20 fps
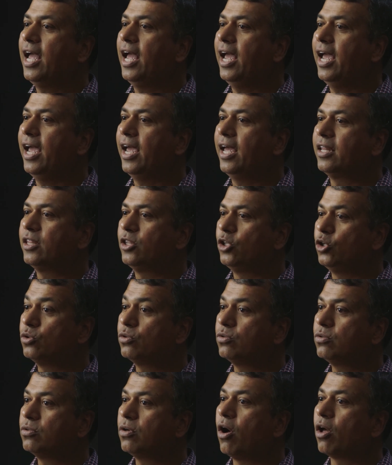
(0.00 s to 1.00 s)
a
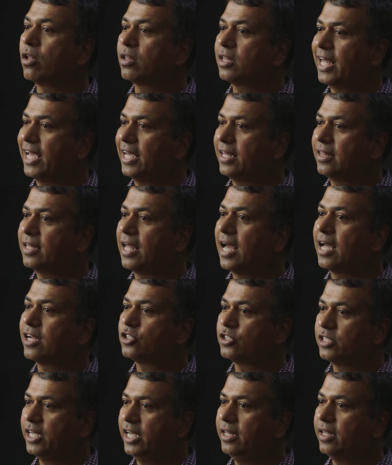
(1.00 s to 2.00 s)
new online uh,
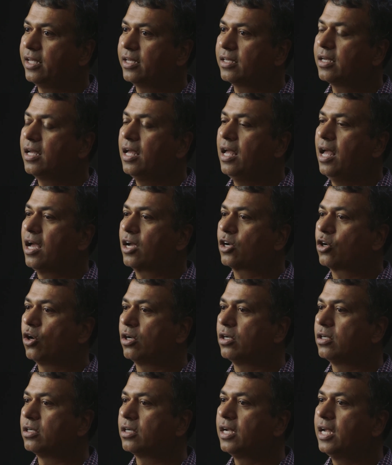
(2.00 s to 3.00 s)
training
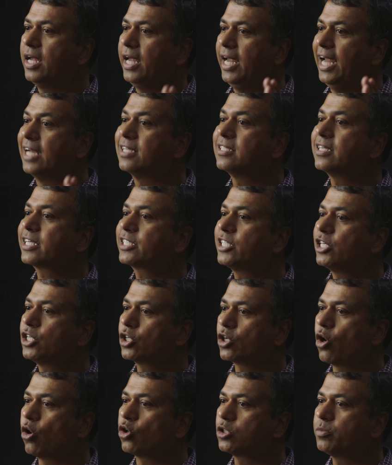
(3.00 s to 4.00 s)
called Introduction to
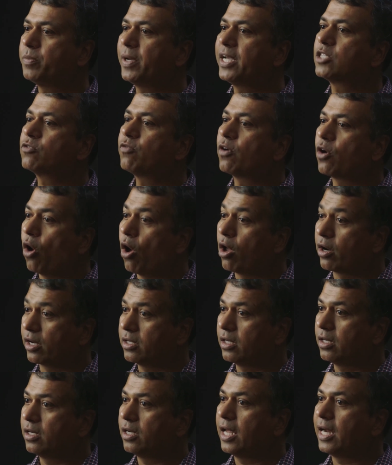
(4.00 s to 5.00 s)
Couchbase for
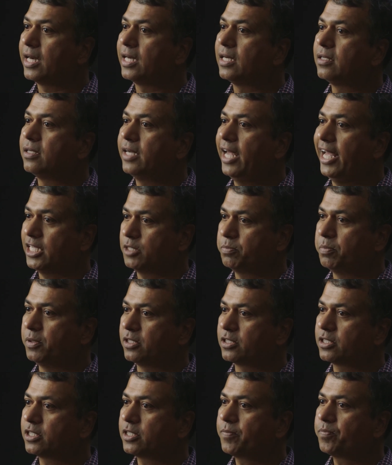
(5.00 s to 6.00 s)
Oracle uh,
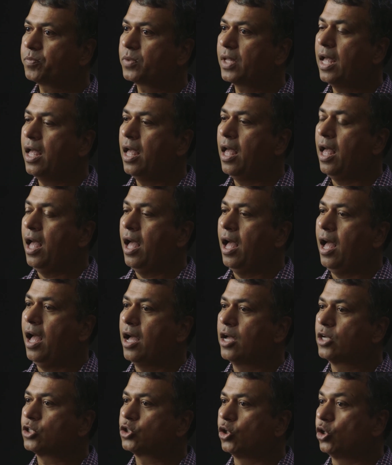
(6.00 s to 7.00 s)
experts.
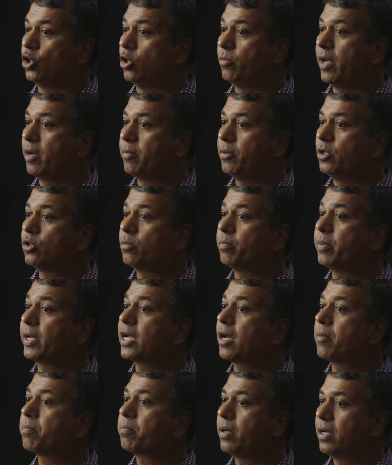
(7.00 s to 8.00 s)
Uh, so you'll be able to pick
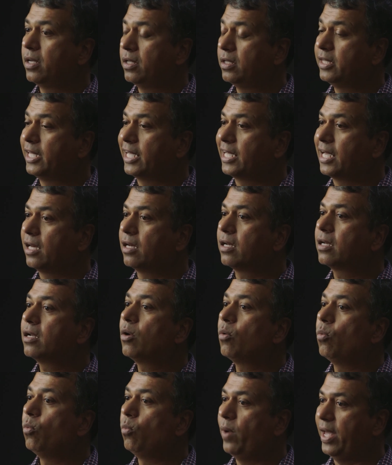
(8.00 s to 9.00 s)
up N1QL
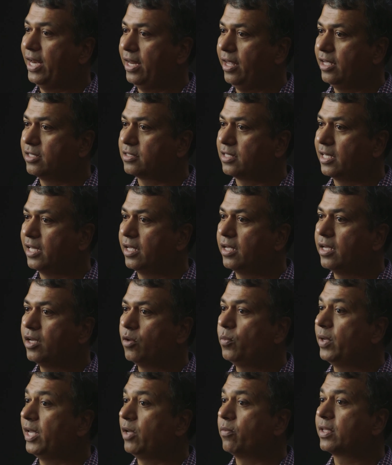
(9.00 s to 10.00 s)
very easily.
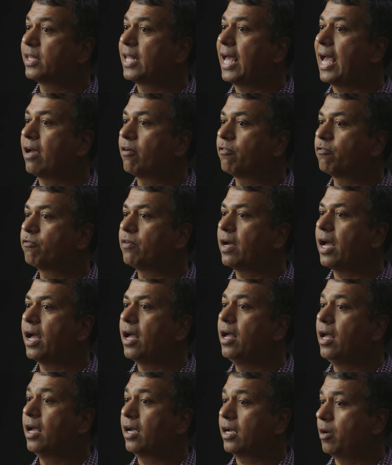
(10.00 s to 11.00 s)
We even have a
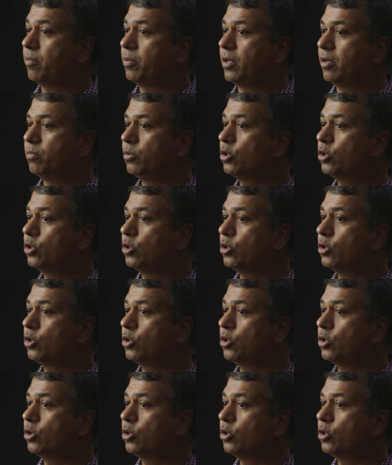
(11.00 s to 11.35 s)
couple of